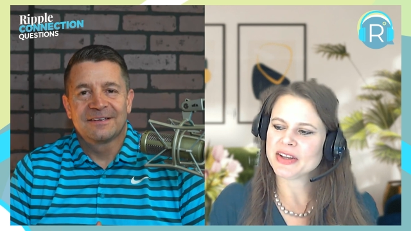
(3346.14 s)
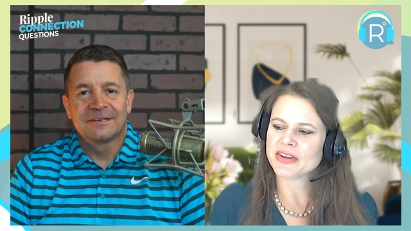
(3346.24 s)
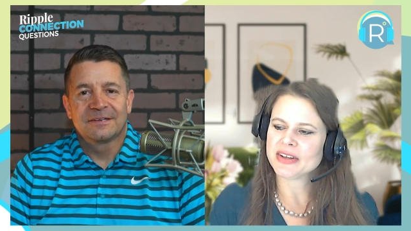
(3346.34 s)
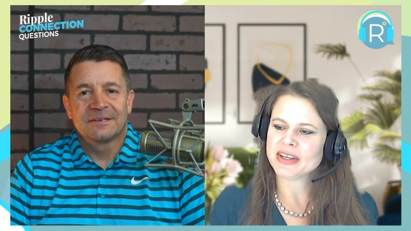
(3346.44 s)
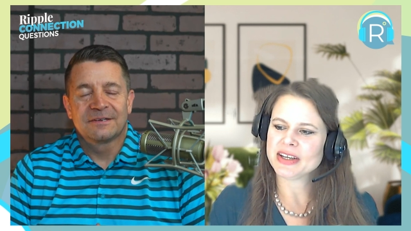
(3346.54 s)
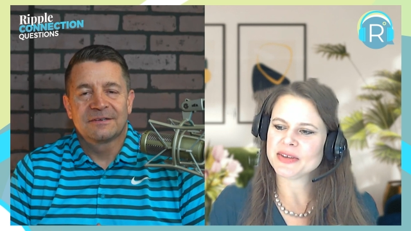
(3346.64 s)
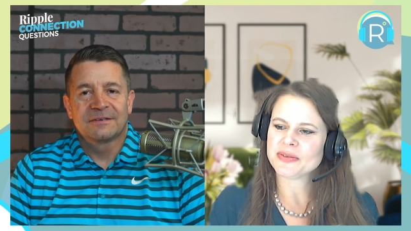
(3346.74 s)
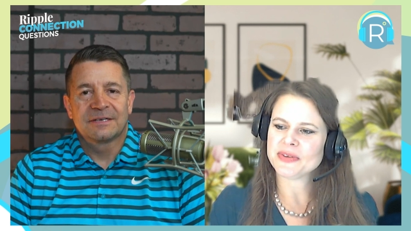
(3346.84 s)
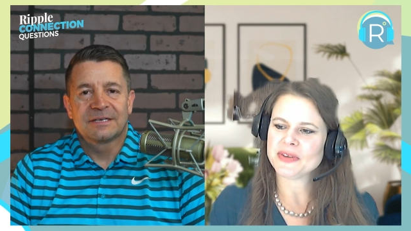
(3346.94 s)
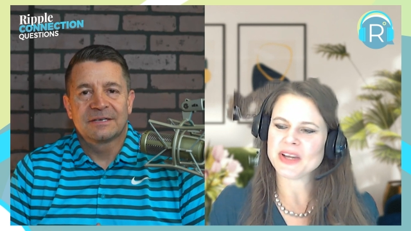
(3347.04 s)
Speaker 1: clearly,
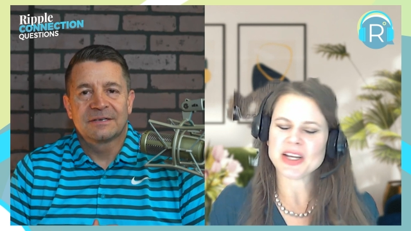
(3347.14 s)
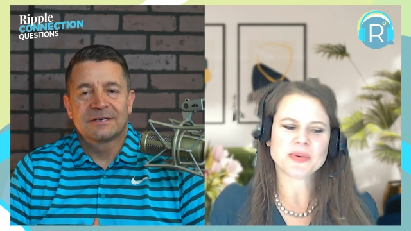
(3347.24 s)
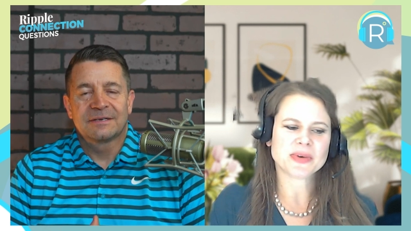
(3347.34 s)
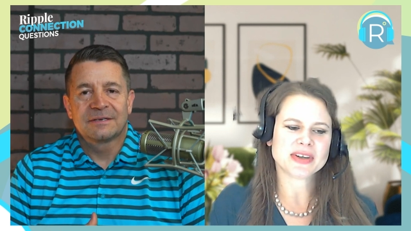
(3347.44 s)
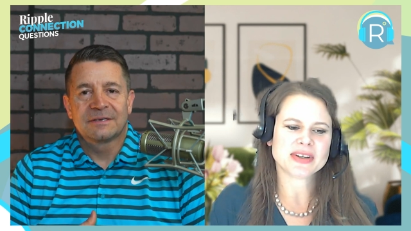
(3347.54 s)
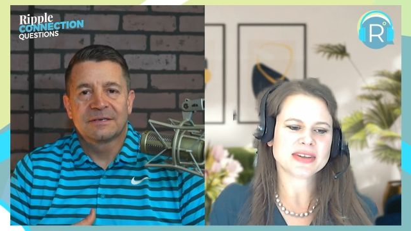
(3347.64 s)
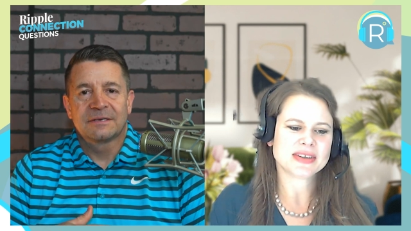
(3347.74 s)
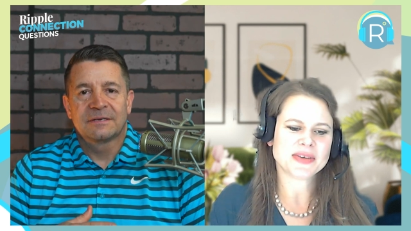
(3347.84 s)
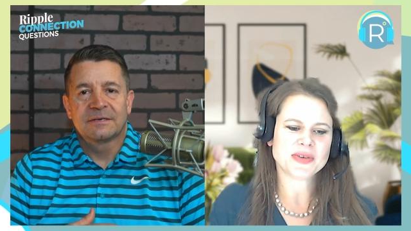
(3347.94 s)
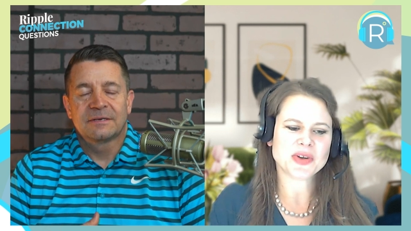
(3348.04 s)
if if
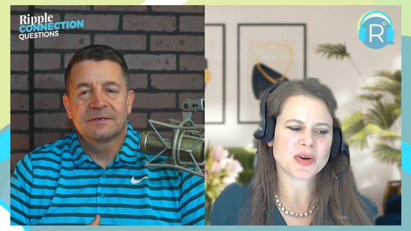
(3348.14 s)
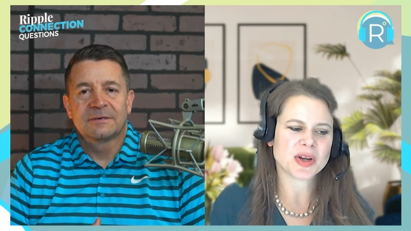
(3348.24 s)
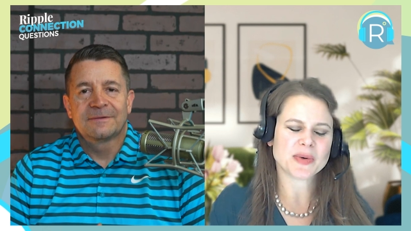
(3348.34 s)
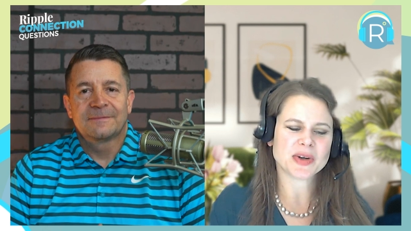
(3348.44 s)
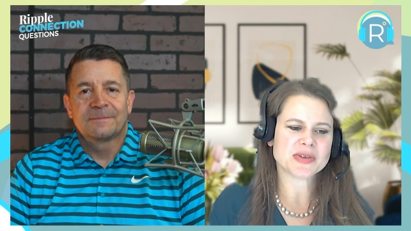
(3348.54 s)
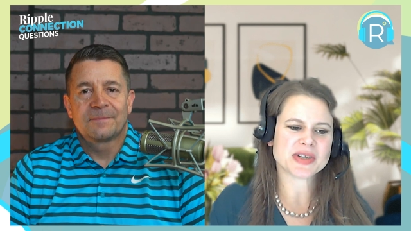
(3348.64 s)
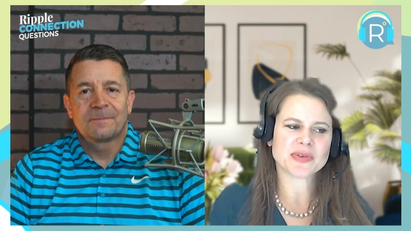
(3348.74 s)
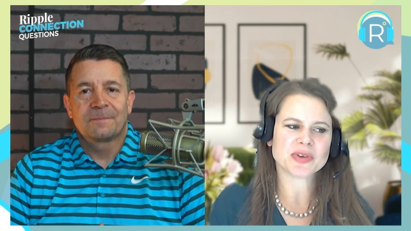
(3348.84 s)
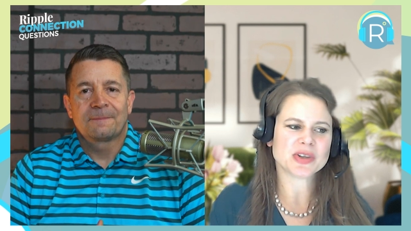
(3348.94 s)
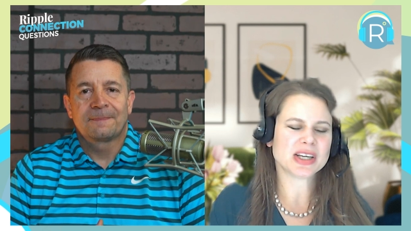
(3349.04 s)
anyone, if you know anyone who's
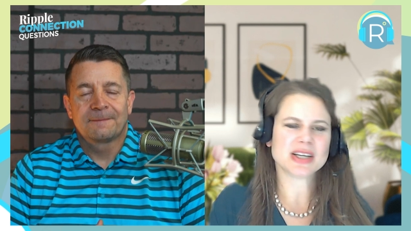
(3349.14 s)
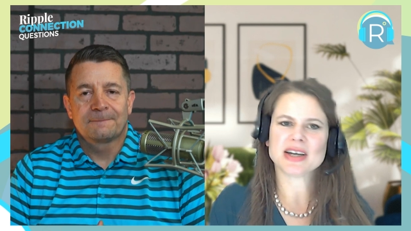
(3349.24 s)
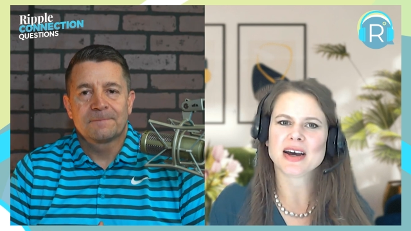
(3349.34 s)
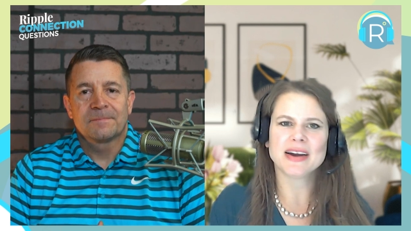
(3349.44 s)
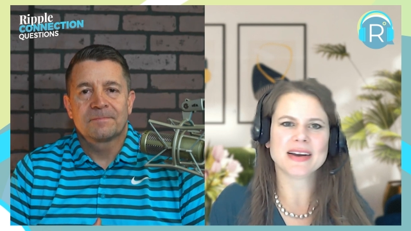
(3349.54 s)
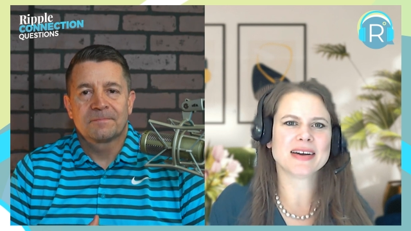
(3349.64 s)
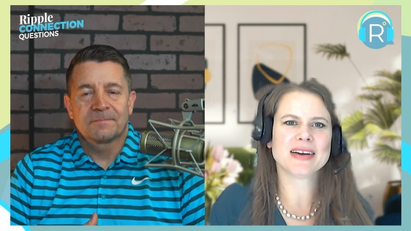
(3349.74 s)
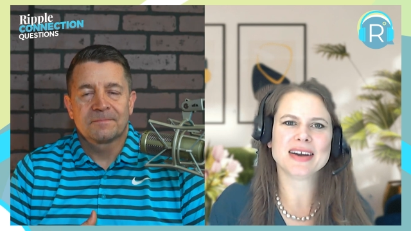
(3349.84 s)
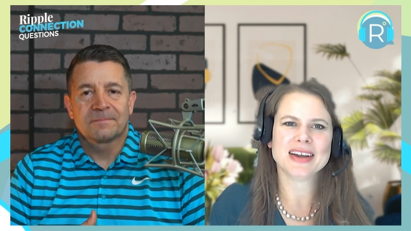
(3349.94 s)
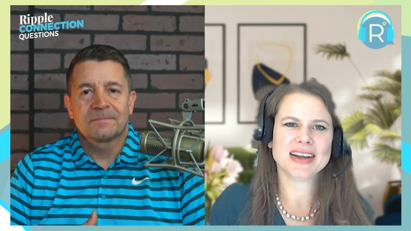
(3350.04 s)
ever looking to
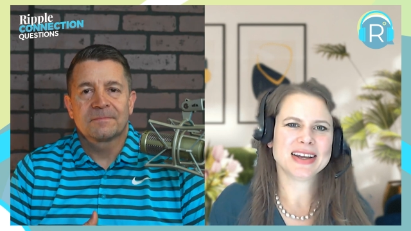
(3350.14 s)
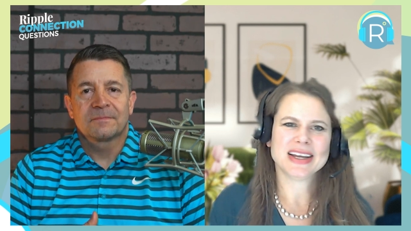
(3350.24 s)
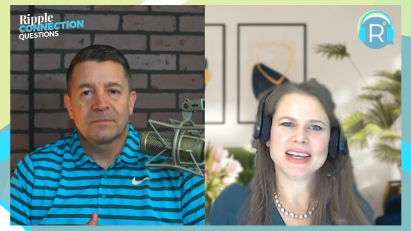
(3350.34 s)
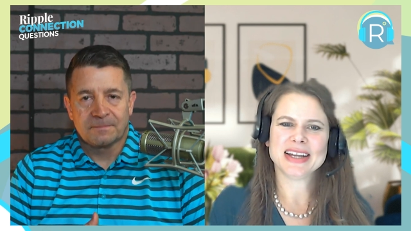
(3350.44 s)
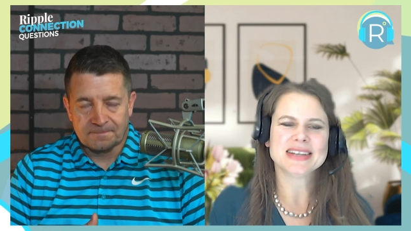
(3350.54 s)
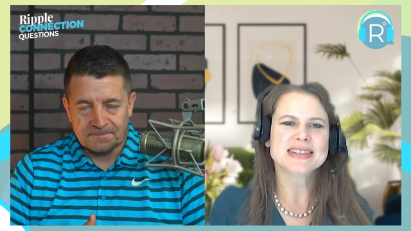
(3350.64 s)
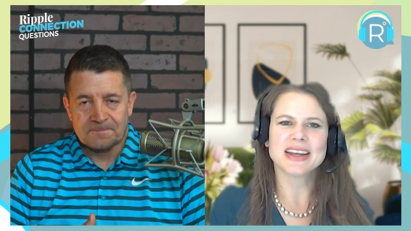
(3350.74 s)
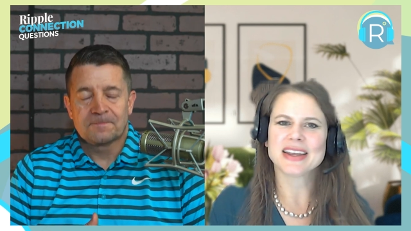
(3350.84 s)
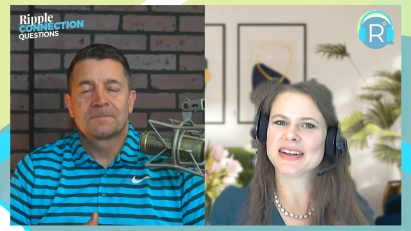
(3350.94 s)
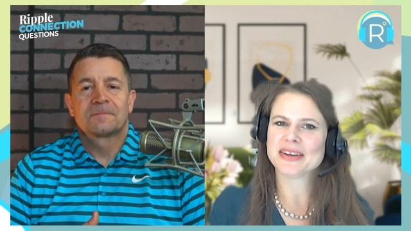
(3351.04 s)
hire, an
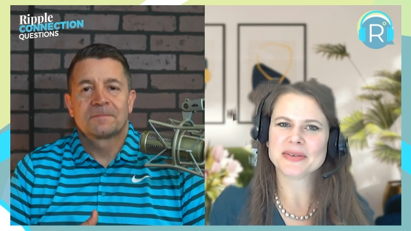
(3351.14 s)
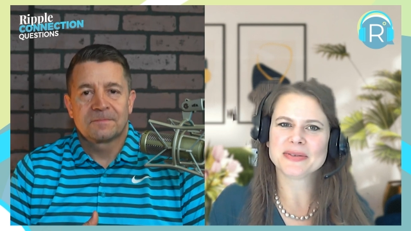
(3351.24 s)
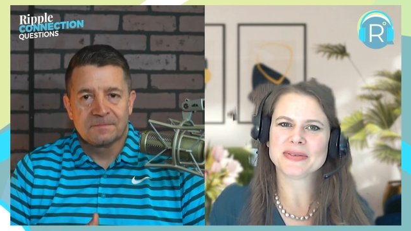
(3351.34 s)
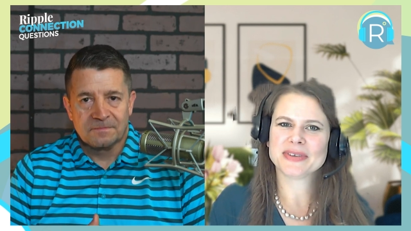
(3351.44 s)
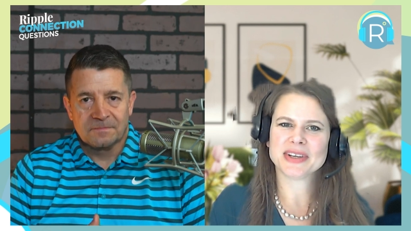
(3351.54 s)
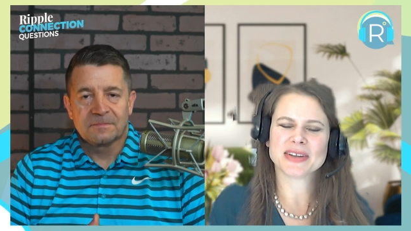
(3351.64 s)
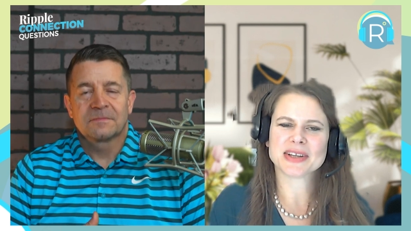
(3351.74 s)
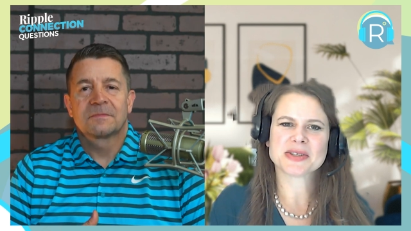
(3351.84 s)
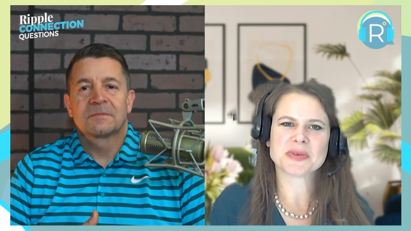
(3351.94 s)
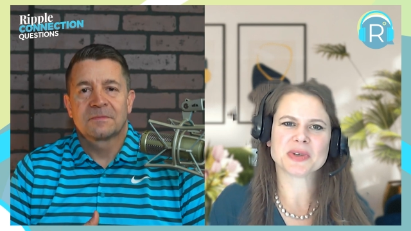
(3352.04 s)
executive. You know,
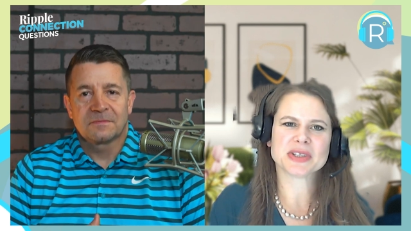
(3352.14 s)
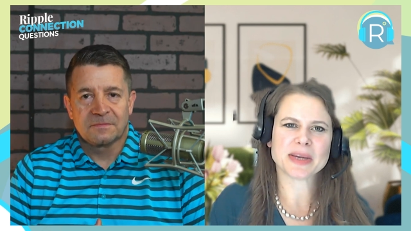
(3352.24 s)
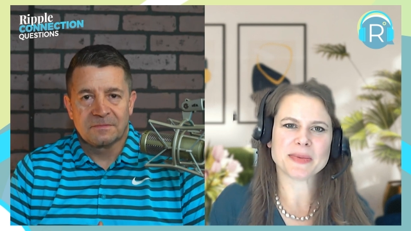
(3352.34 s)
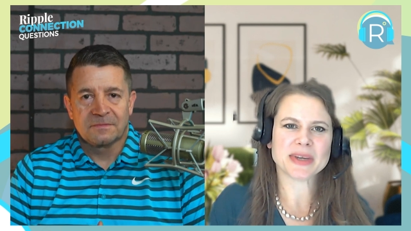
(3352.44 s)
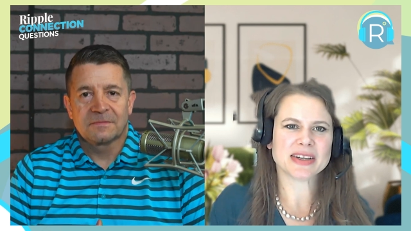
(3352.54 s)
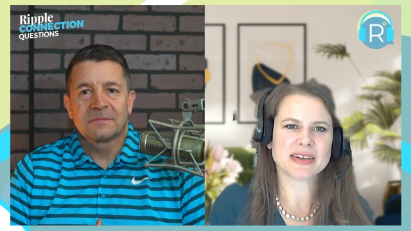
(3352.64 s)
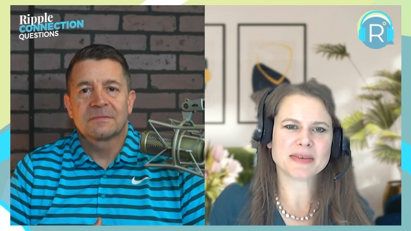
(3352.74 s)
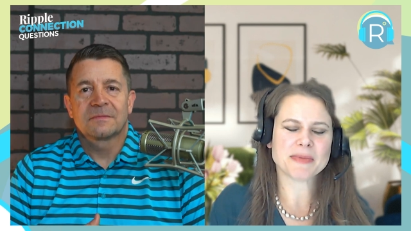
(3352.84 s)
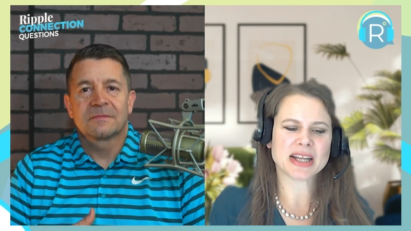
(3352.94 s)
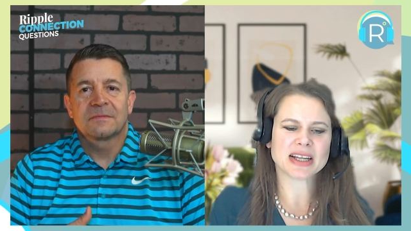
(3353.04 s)
that's the world I'm in.
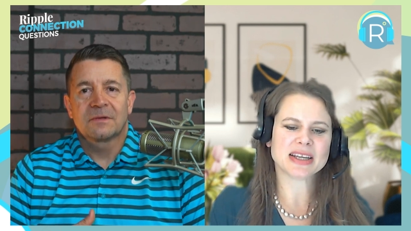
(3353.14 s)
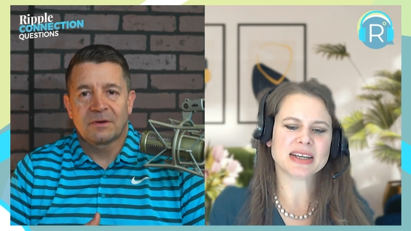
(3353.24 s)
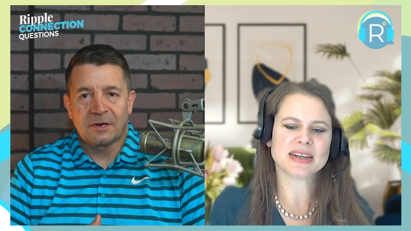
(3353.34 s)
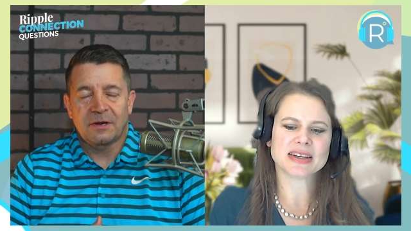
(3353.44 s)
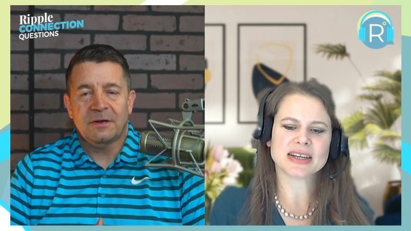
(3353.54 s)
Mainly, okay.